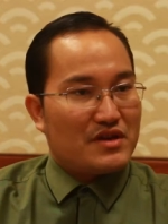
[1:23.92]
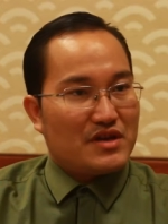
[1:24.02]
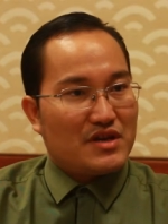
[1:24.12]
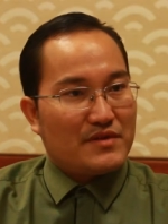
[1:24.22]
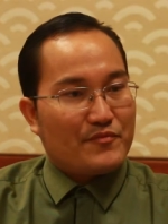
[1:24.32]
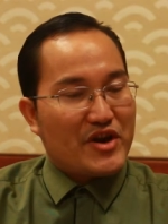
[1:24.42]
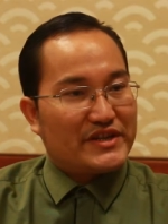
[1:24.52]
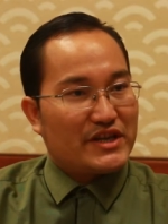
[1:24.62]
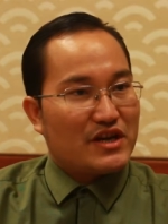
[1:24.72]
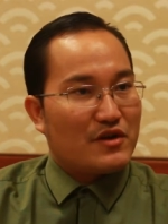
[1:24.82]
the
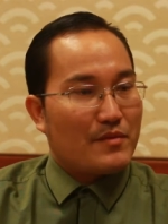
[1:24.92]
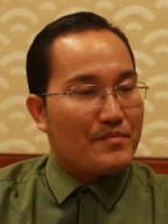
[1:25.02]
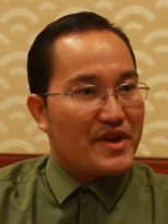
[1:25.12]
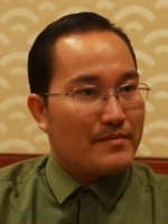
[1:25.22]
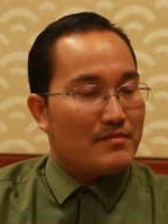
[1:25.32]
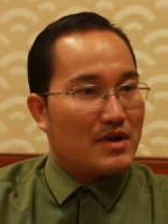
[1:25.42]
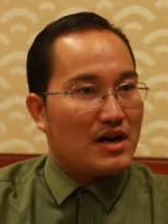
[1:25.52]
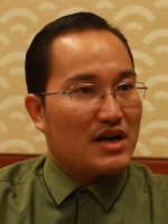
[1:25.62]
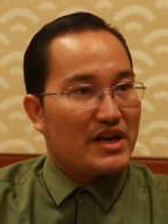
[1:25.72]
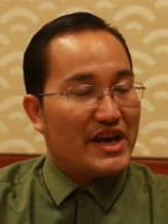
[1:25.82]
president of
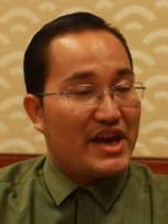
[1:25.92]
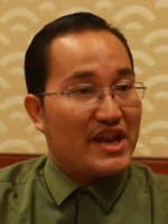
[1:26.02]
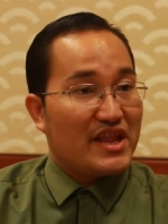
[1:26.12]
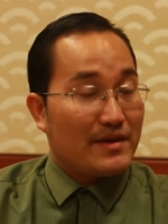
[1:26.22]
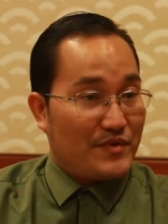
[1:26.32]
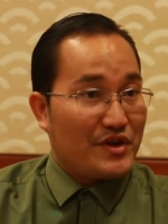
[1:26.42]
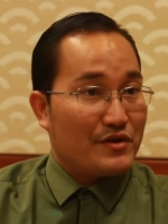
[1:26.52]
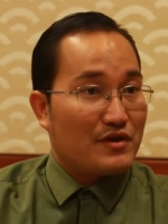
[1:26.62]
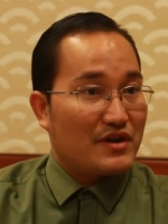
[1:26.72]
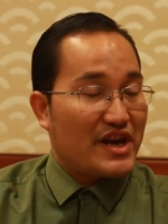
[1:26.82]
Myanmar in
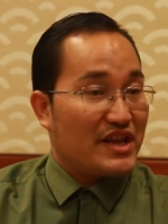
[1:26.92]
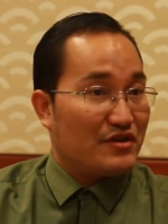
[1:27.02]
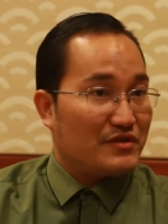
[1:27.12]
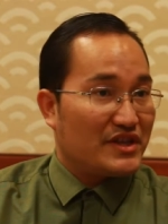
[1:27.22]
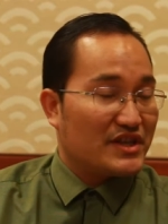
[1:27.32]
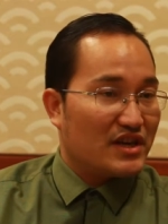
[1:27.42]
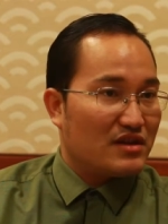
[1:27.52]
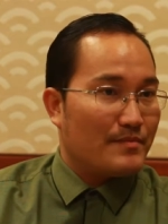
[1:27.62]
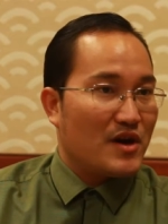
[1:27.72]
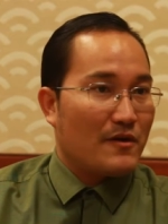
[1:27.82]
Naypyidaw and you discussed
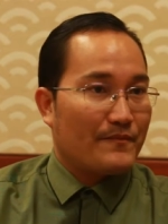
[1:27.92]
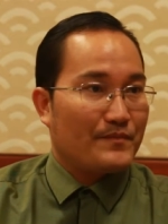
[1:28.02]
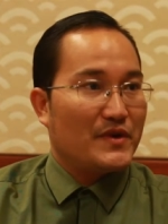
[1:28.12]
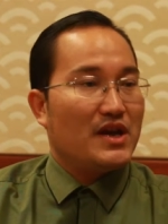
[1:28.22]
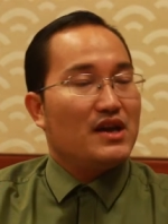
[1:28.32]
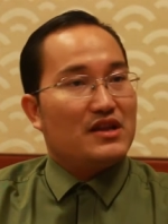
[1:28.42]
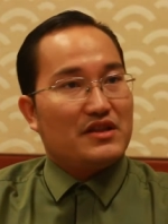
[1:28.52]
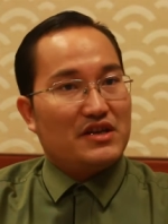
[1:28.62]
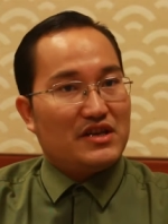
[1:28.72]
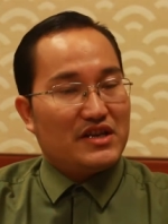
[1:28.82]
about
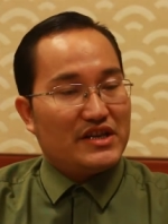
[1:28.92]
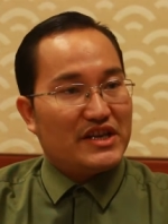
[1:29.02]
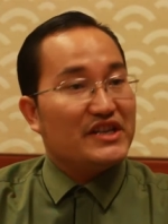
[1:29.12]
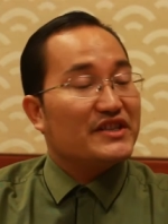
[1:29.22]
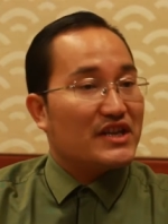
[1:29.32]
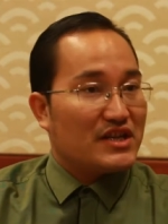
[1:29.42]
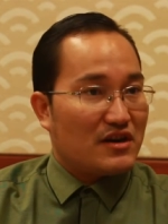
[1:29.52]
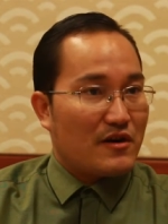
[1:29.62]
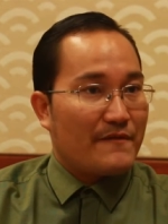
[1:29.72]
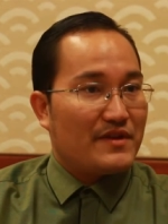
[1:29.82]
the key sector
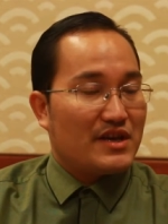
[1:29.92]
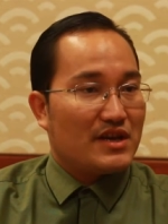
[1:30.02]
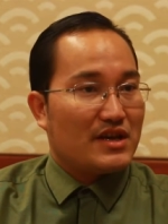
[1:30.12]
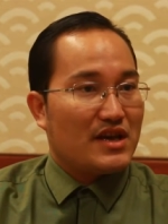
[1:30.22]
of the